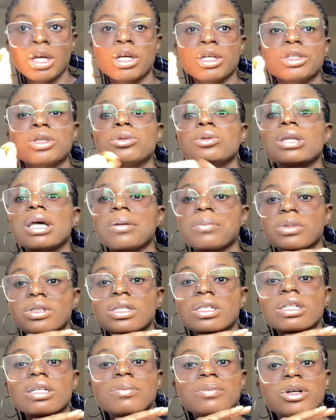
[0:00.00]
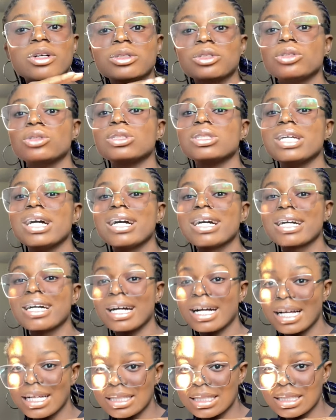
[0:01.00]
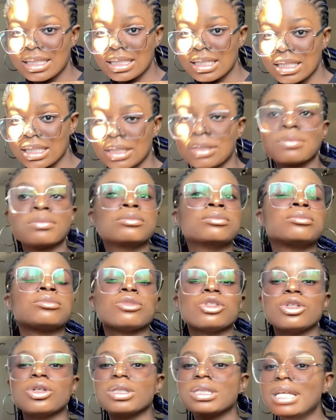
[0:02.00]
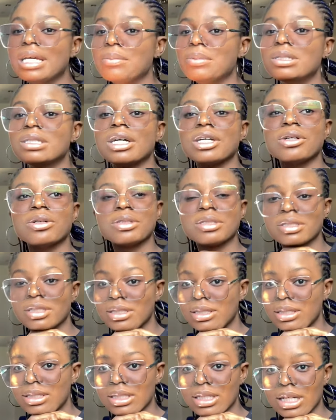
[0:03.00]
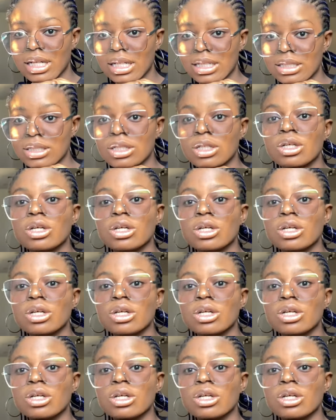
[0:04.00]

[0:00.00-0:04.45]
They will like basically embarrass you. Their card, your debit and your credit card,